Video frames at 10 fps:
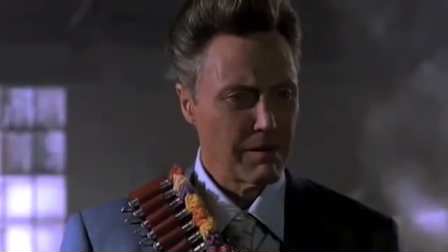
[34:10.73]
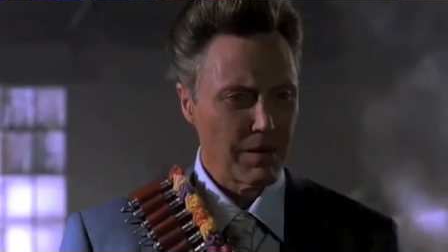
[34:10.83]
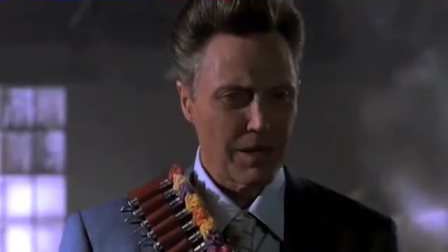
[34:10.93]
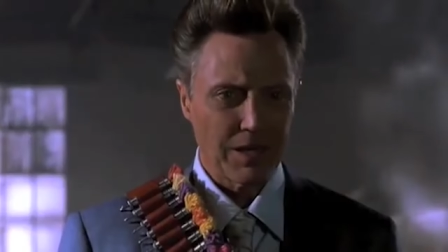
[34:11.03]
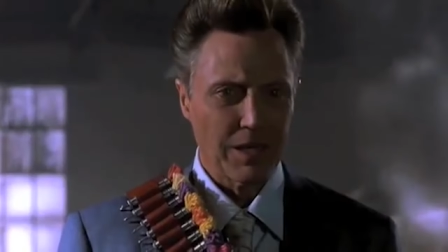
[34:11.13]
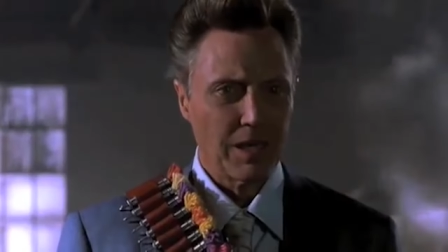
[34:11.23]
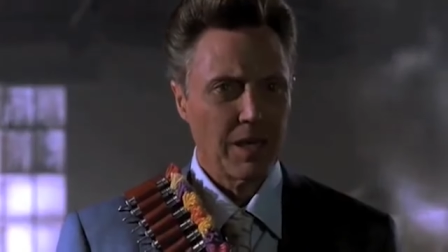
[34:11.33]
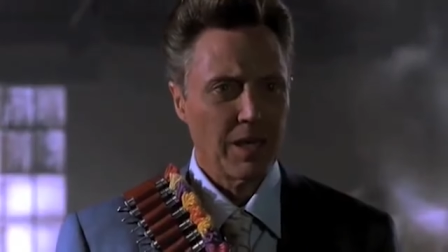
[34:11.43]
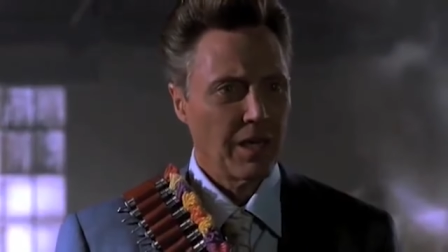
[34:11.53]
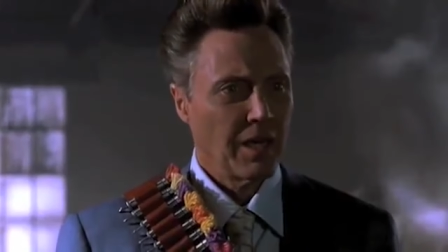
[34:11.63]
What's the
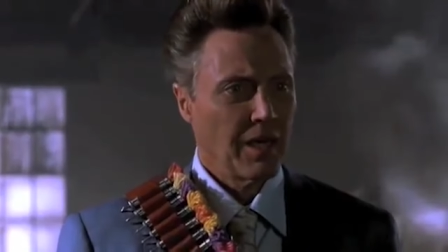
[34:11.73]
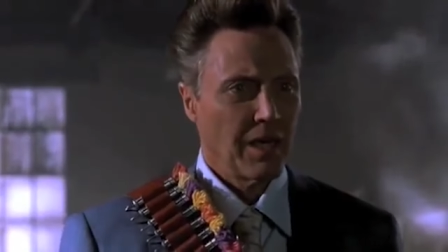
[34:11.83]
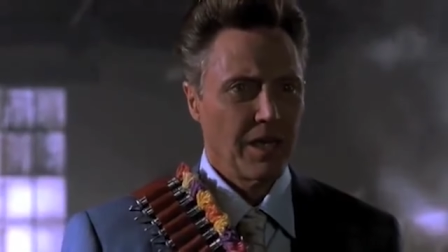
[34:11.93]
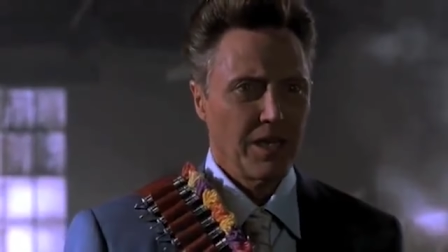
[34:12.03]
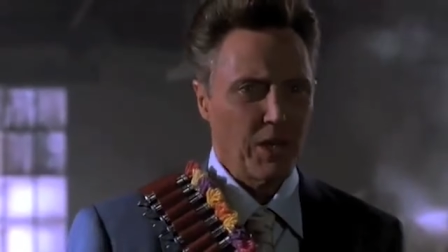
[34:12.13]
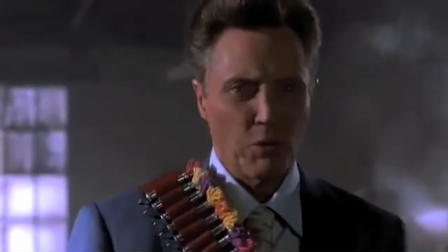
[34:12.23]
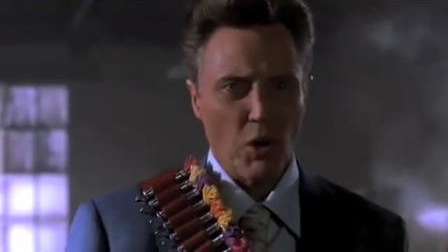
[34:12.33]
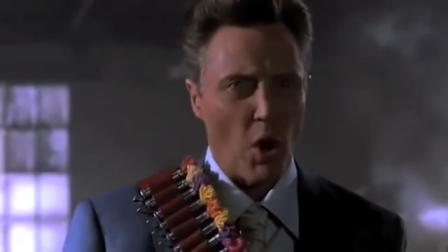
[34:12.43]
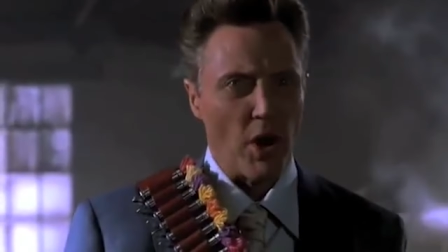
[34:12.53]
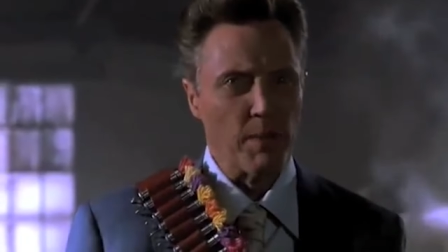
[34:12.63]
problem, bub? You
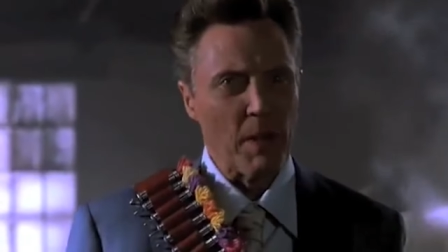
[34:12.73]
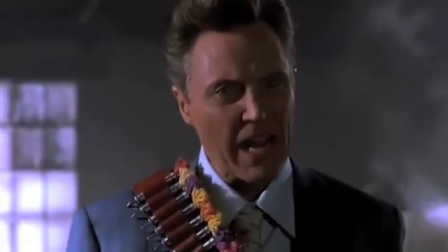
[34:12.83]
ruined my